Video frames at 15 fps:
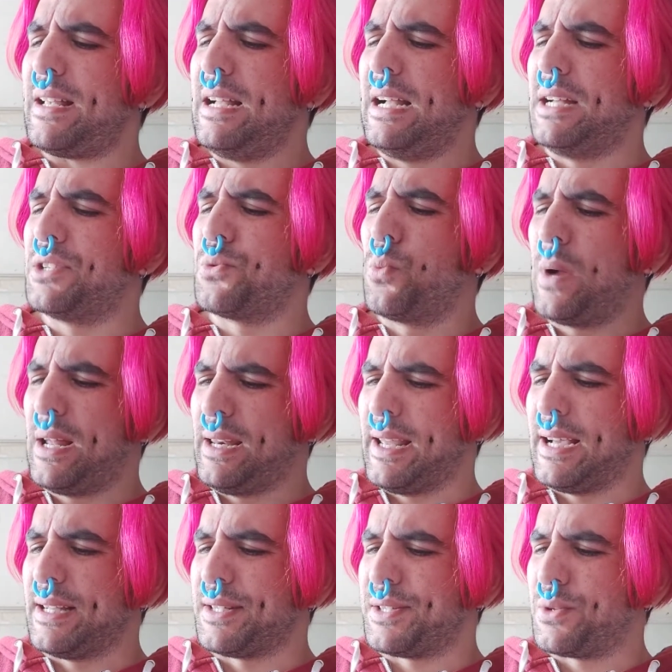As well
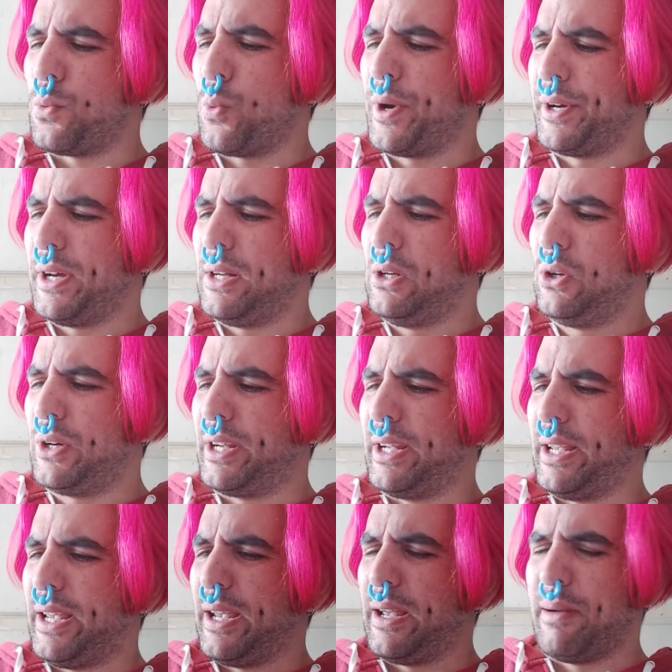as, when I look at
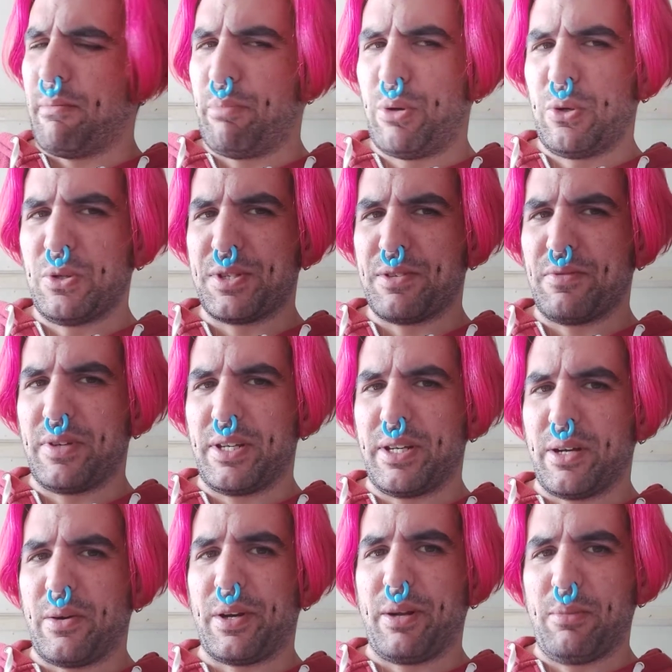it and pause the
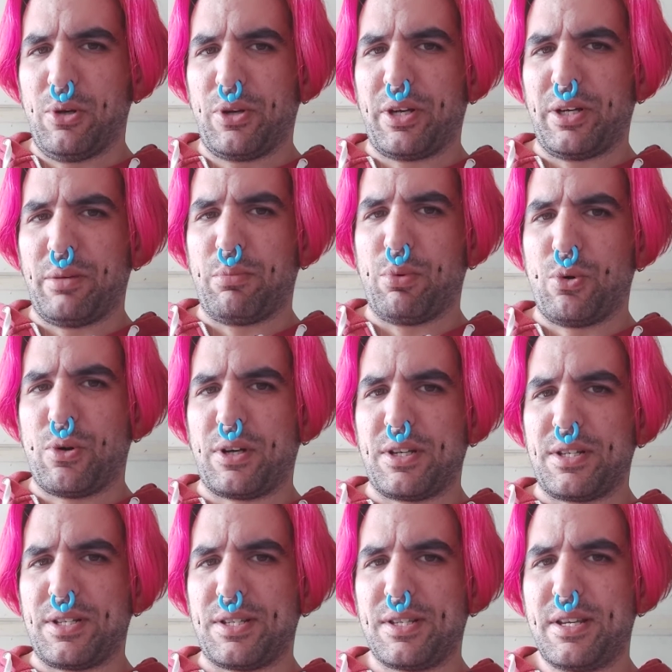video and I'm looking at
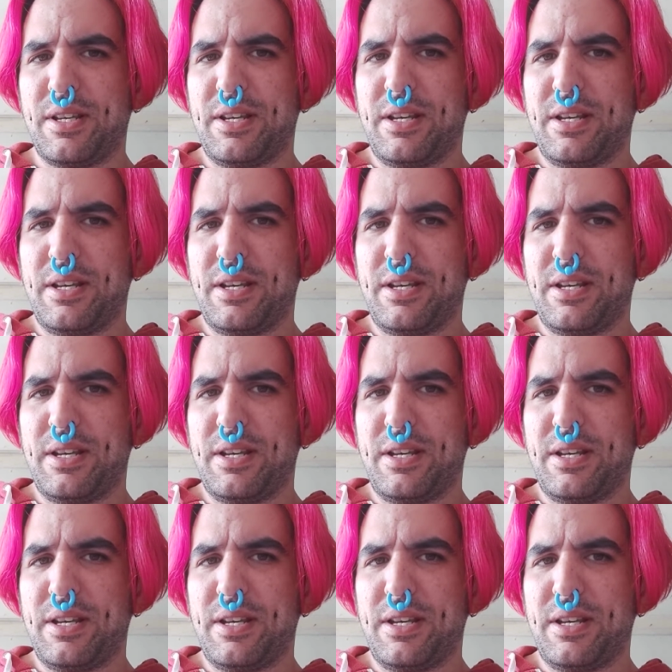Bwawker's